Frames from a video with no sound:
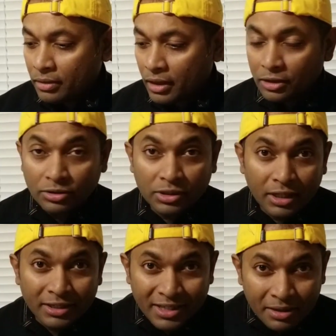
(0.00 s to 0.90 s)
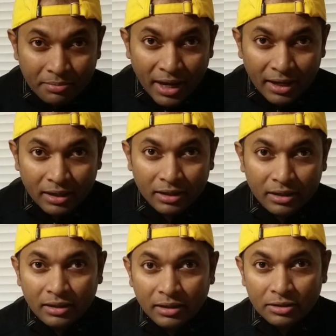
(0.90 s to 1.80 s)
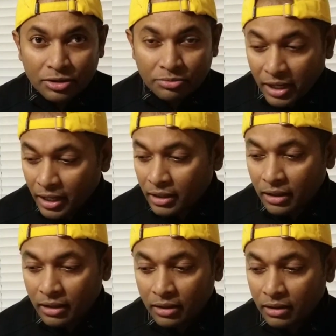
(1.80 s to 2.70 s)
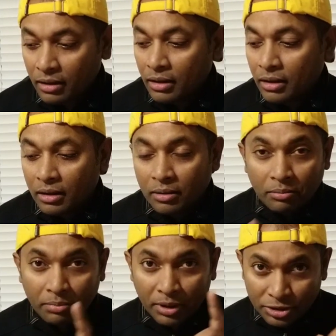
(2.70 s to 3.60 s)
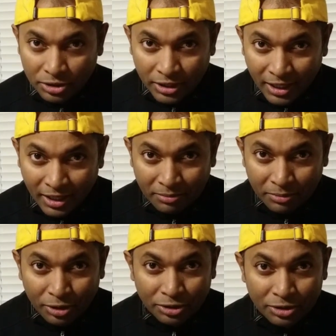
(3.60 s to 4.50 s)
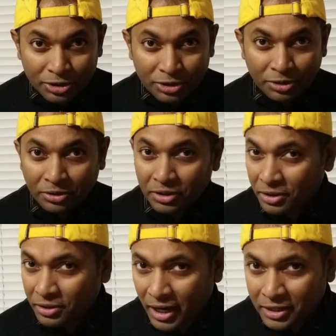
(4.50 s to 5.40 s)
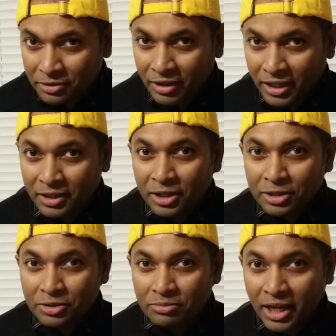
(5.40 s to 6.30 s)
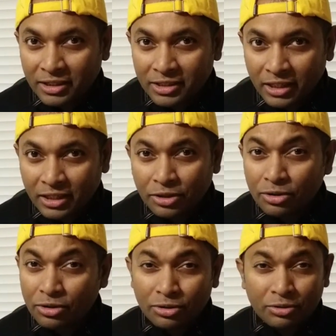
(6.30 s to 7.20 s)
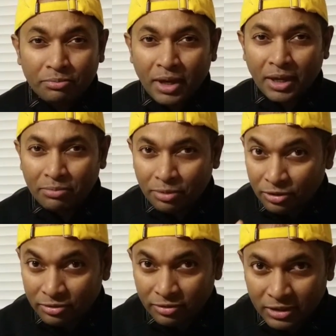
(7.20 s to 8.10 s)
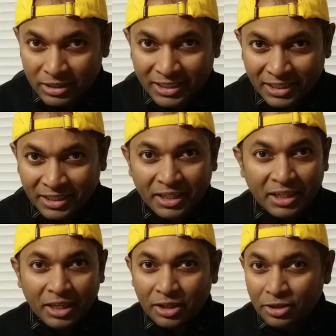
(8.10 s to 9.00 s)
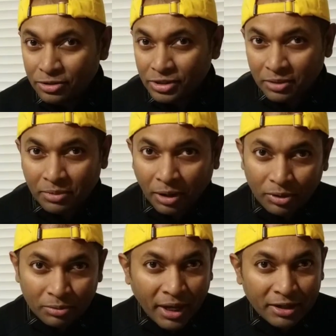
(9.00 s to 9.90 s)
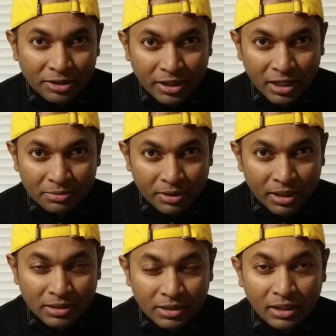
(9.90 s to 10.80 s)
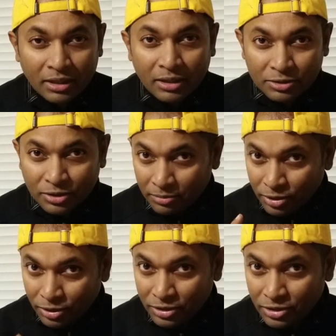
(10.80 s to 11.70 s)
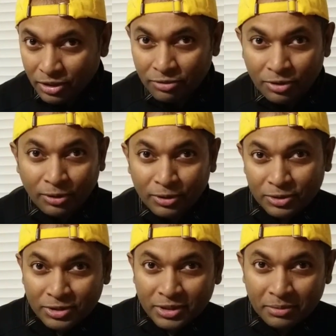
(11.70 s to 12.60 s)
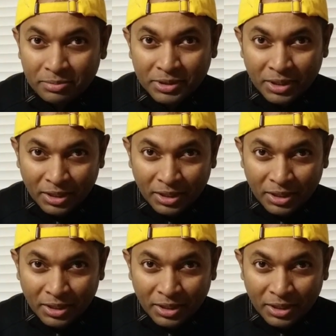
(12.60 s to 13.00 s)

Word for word: they use a tea bag to make but today I'm going to show you the right way to make tea. You could make beautiful tea using Breville Barista Express. So I'm going to give you all those tips.